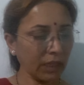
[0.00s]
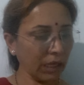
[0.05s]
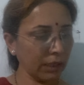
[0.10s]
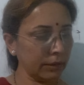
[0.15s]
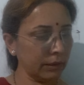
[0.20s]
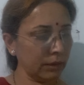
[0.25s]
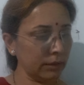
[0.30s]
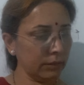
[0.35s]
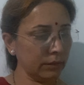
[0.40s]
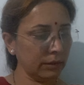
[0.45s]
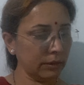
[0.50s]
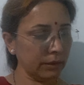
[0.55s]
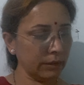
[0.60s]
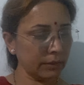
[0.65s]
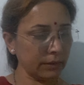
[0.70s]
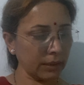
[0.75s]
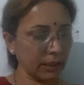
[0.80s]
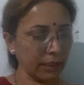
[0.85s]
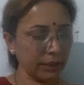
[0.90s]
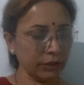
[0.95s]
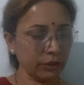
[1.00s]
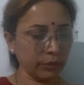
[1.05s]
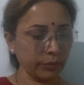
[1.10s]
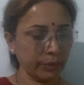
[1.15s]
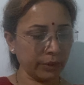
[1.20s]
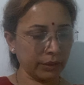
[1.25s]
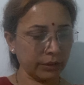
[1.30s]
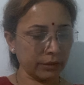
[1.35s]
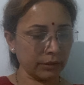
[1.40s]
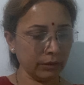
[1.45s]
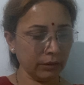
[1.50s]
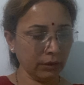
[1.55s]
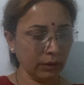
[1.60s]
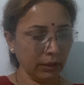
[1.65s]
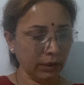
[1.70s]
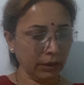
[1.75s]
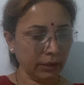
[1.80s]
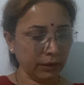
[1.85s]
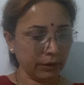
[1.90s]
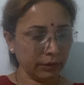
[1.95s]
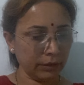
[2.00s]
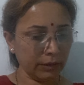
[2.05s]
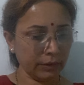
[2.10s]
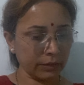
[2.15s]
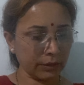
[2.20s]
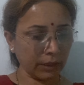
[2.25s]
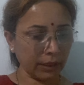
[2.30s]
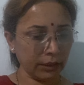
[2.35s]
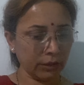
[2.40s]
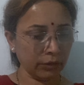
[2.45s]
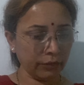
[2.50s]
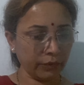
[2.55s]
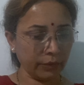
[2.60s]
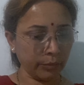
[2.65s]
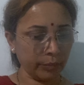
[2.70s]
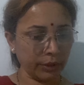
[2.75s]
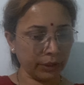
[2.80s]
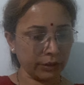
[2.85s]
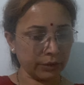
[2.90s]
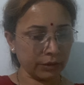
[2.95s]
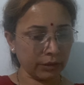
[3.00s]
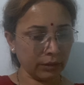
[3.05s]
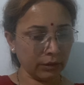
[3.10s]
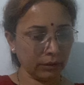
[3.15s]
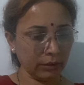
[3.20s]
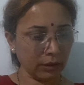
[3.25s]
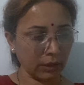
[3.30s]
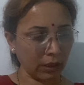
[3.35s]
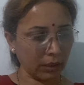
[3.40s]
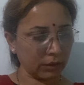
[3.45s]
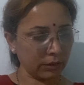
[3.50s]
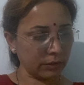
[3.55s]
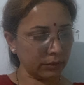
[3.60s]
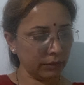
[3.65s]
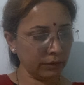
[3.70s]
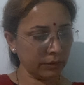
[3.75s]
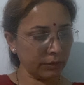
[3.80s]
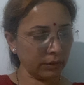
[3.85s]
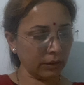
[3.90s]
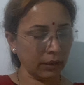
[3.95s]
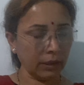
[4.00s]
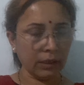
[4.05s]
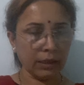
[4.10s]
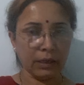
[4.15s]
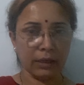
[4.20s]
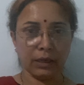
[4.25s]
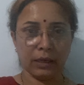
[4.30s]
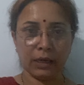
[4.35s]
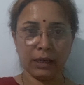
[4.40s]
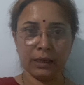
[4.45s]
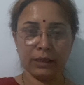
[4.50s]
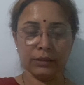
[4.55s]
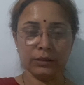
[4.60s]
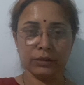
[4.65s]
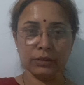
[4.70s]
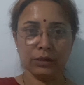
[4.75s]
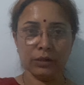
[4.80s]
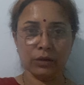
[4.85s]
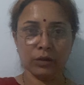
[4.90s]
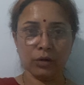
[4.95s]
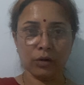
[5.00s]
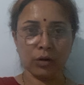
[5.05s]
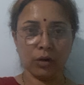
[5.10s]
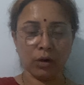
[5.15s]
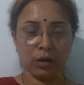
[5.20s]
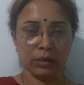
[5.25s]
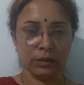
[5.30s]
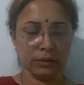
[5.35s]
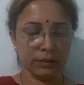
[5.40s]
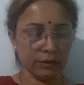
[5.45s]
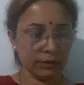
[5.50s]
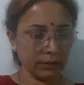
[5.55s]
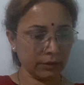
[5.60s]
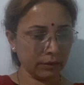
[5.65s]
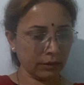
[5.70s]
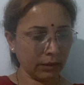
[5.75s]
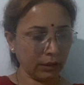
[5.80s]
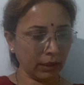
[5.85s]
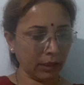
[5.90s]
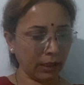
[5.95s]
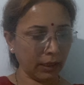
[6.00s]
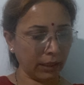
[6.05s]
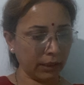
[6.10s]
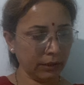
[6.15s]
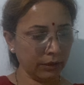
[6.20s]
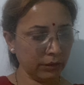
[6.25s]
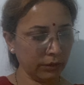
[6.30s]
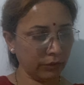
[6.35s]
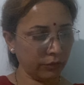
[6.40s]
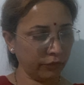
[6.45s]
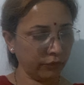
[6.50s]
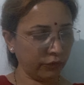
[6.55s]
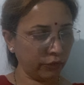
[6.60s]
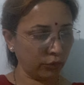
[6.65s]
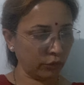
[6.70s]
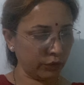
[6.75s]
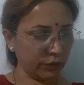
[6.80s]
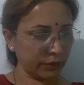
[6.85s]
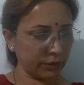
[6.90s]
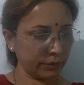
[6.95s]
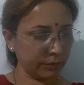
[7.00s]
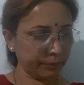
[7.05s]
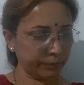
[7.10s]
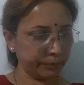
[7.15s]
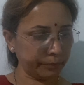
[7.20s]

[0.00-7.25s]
And then there is edge abrasion. This kind of abrasion occurs at collars and folds.